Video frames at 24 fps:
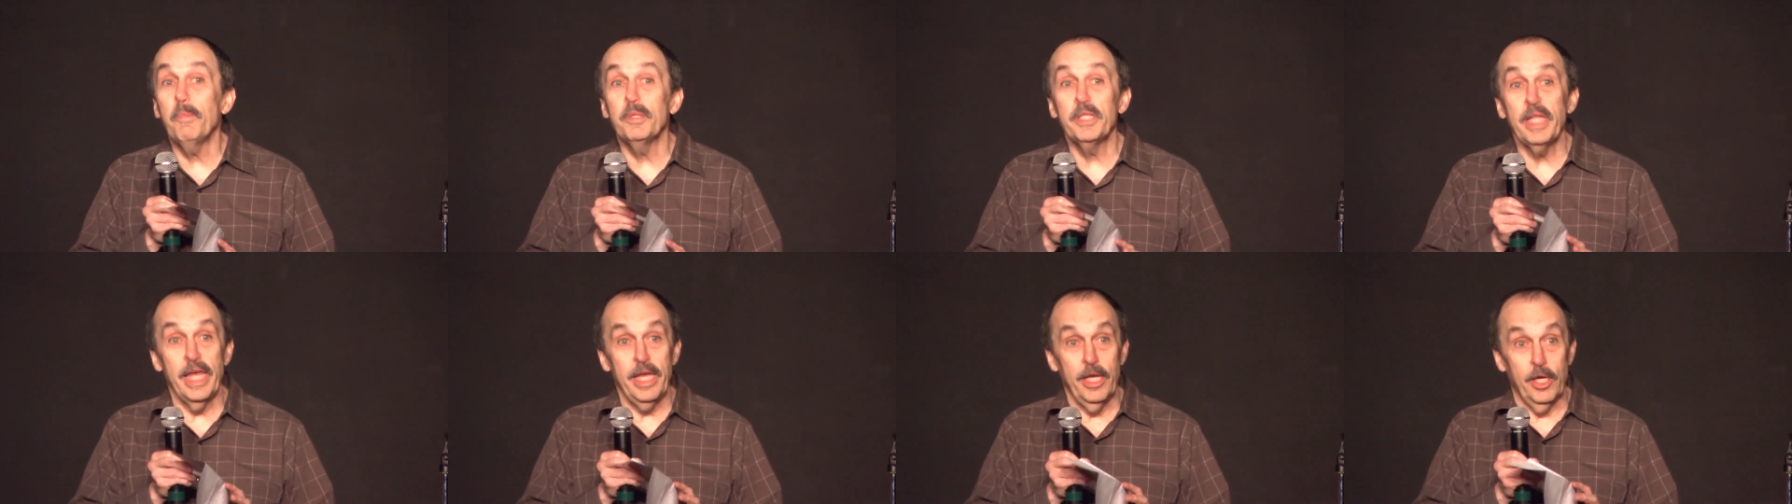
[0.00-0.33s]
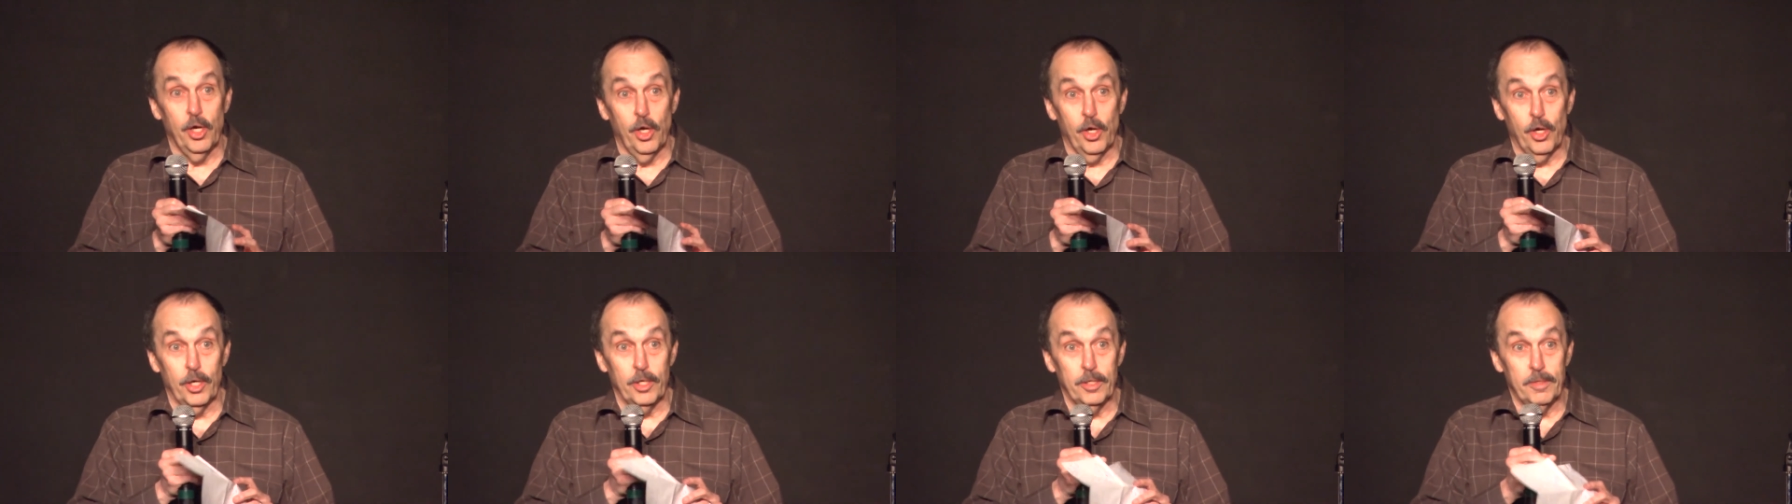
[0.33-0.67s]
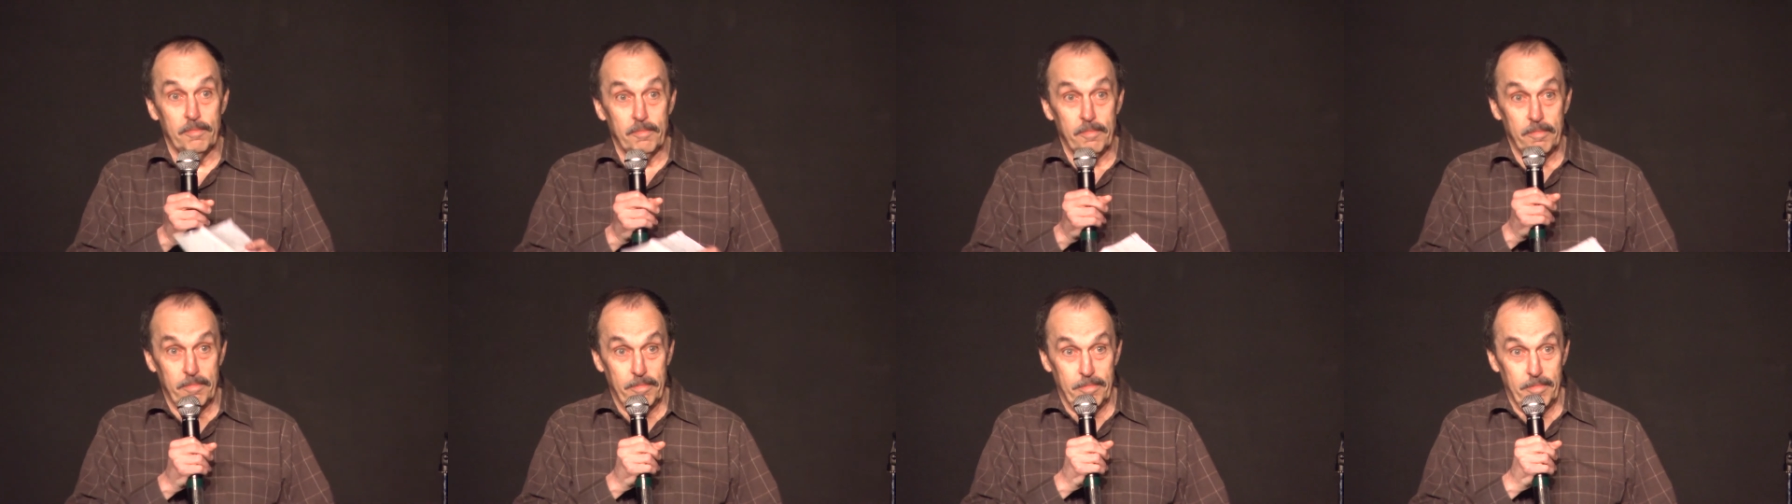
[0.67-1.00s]

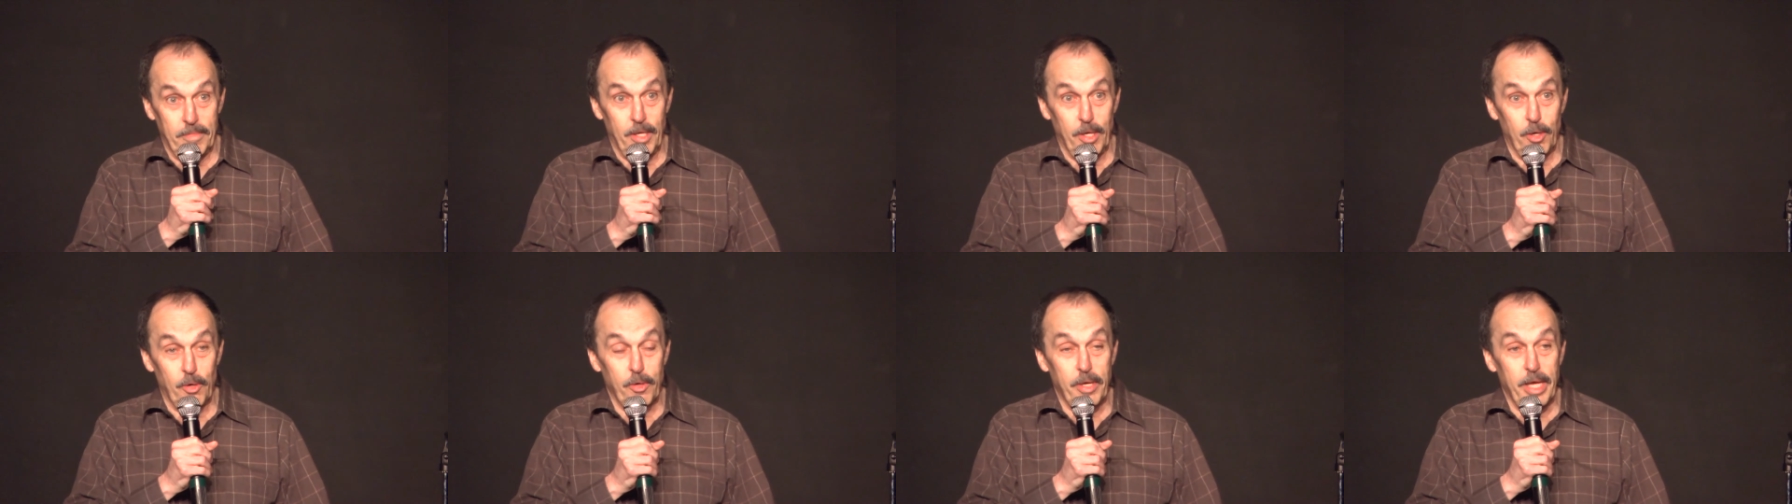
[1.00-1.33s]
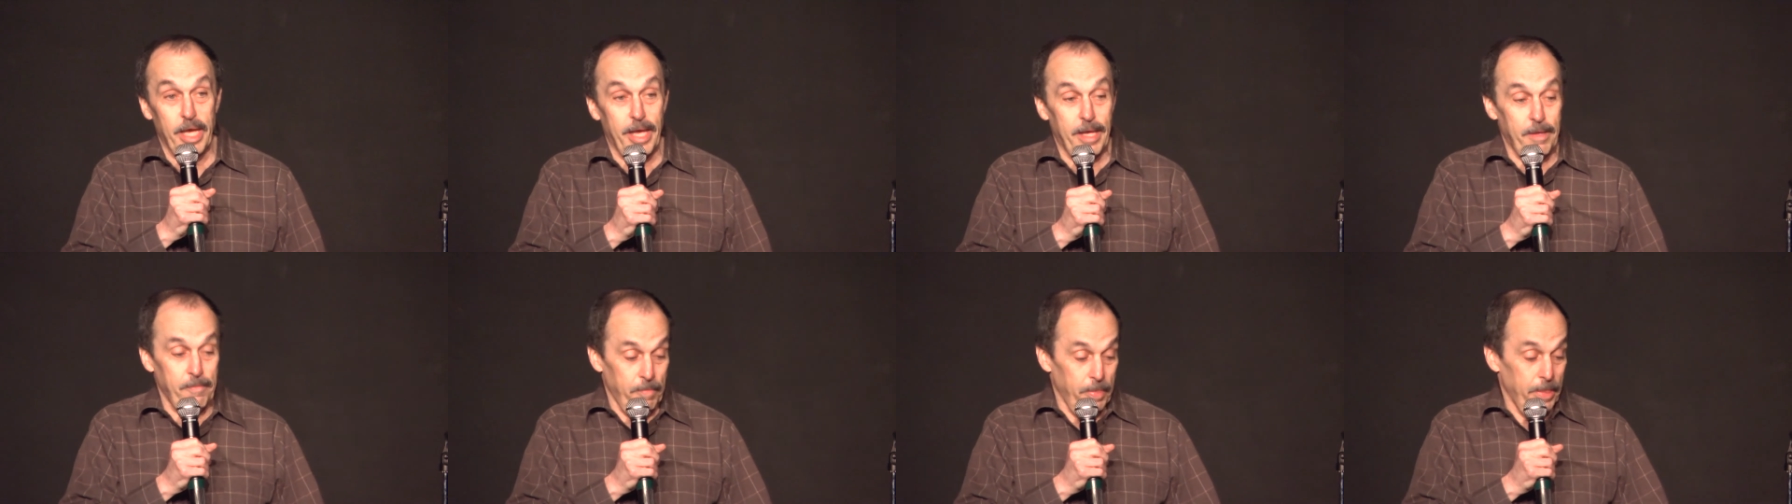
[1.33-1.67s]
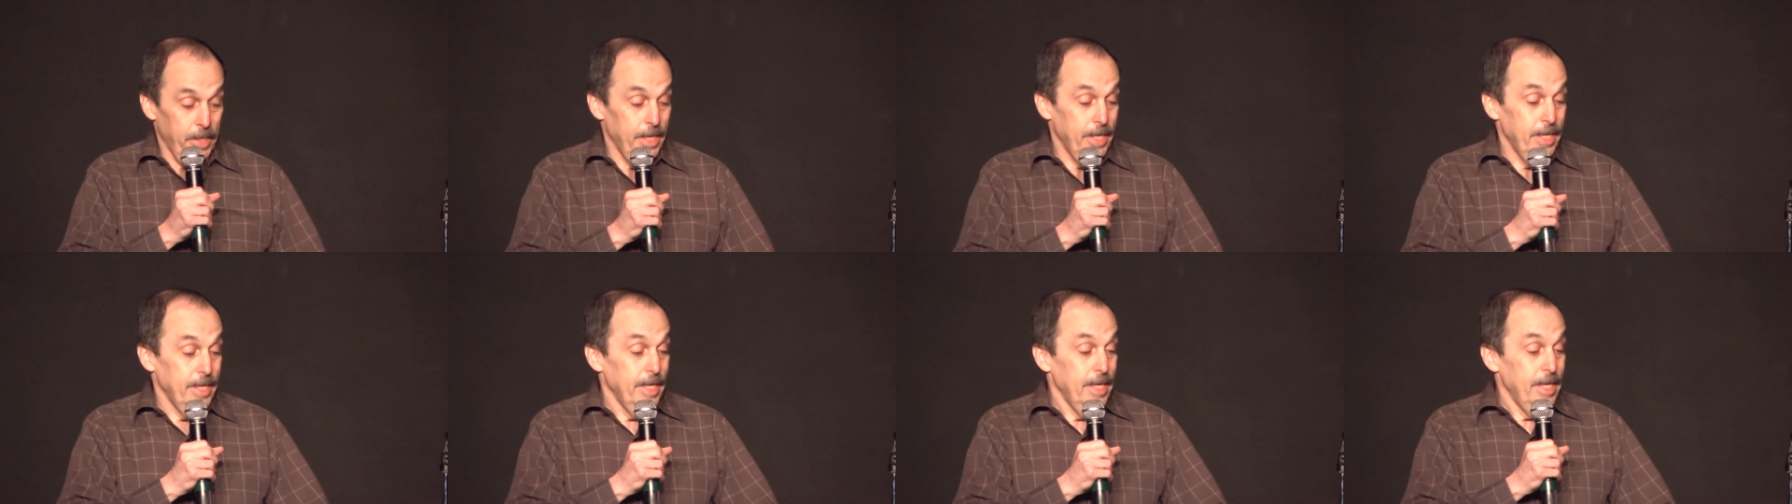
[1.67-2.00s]
Playgirl,
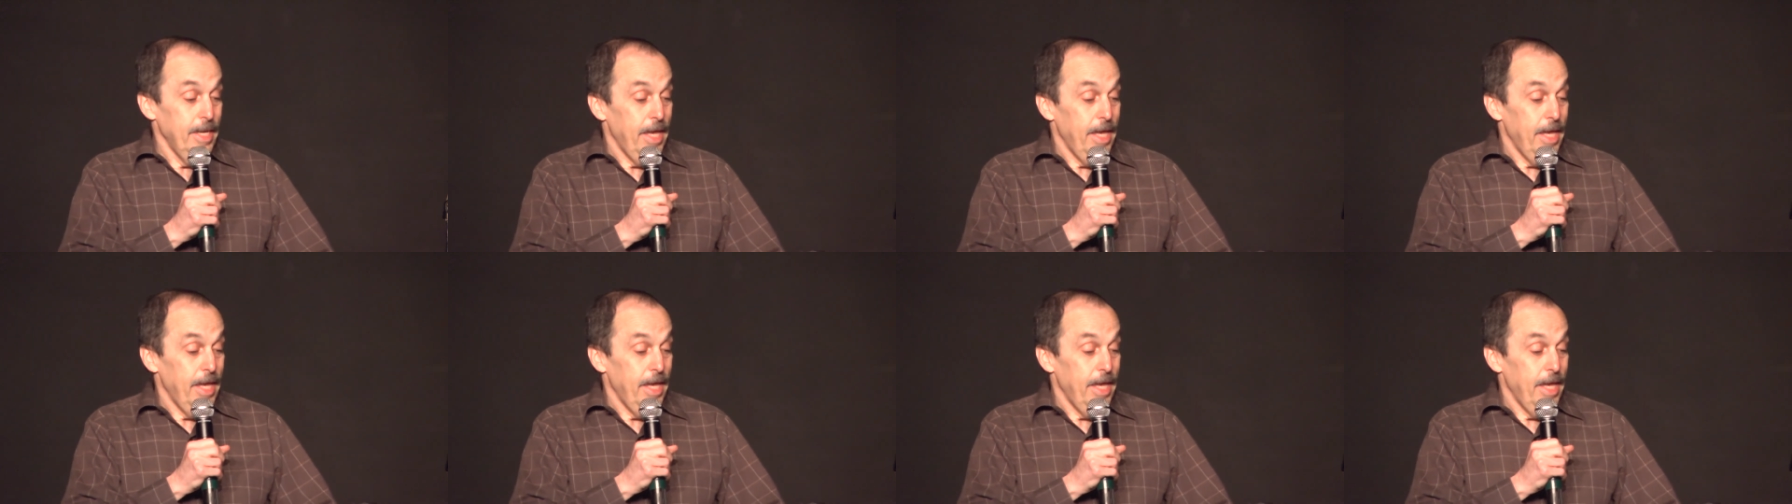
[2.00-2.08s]
okay?